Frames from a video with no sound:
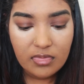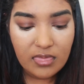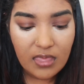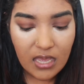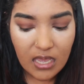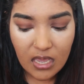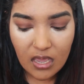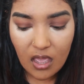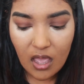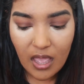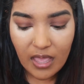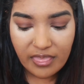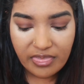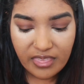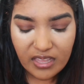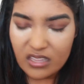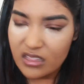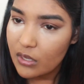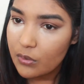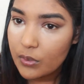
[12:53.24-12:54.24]
I
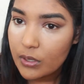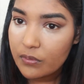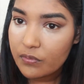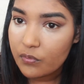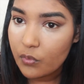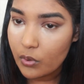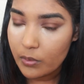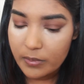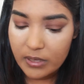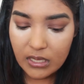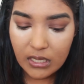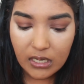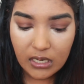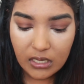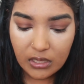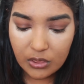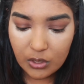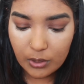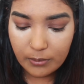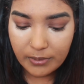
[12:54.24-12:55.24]
think they
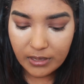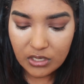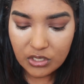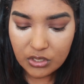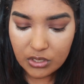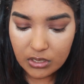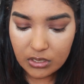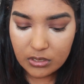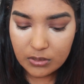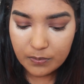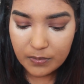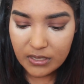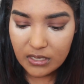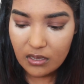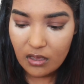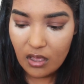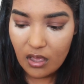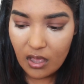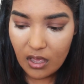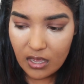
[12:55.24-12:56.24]
reformulated their blushes
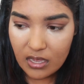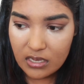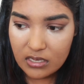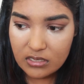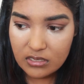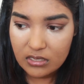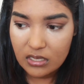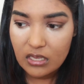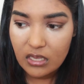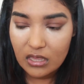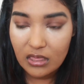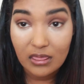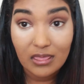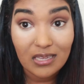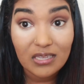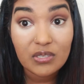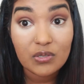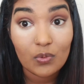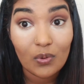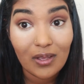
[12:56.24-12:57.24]
because
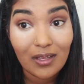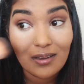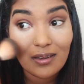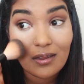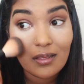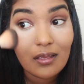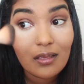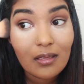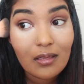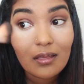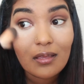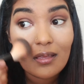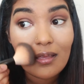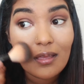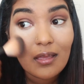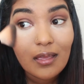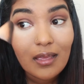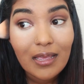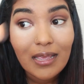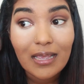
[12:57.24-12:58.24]
this one
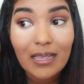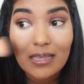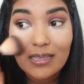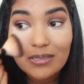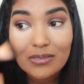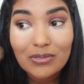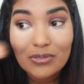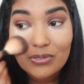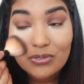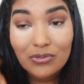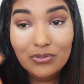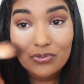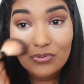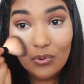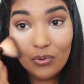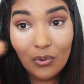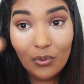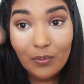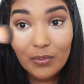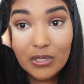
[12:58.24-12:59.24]
is
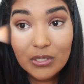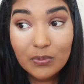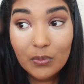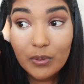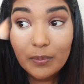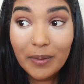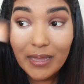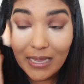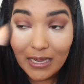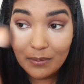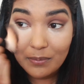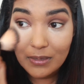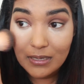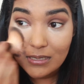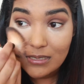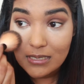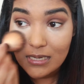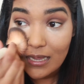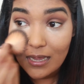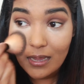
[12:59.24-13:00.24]
so much more
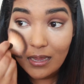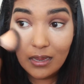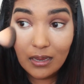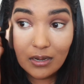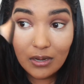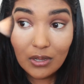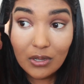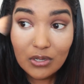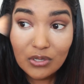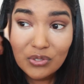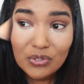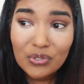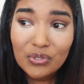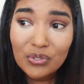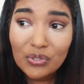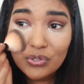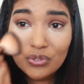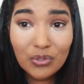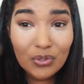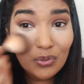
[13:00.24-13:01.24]
pigmented,
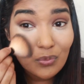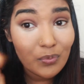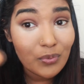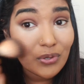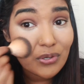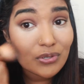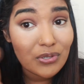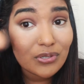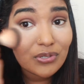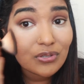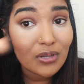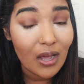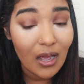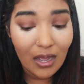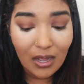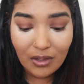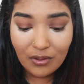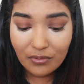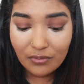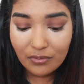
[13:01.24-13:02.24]
super
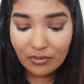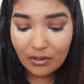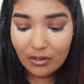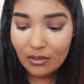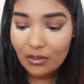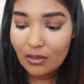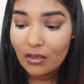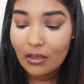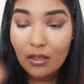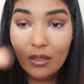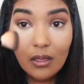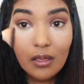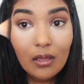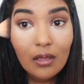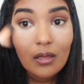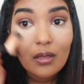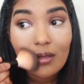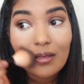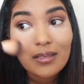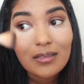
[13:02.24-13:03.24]
soft.
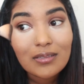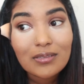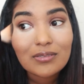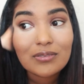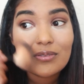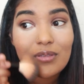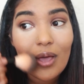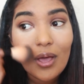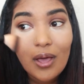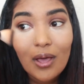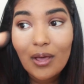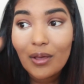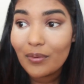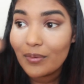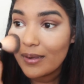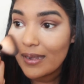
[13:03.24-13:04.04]
So